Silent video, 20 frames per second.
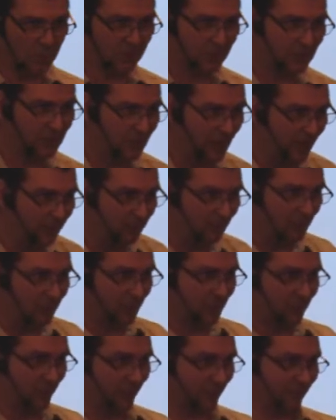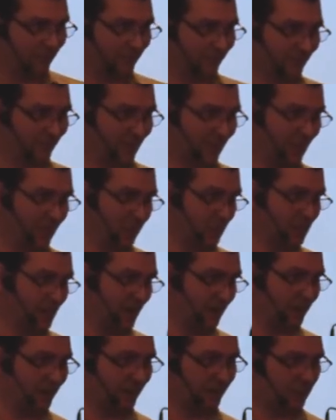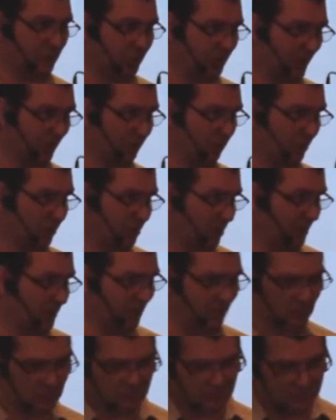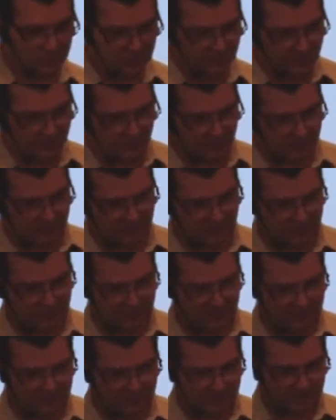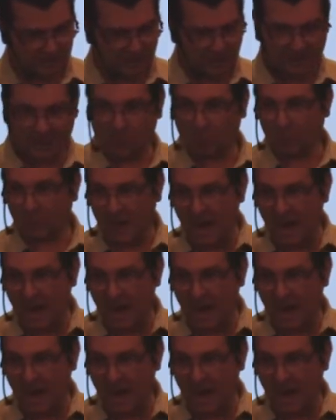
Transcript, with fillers: were the disciples doing? They were sailing the ship while Jesus was sleeping. They were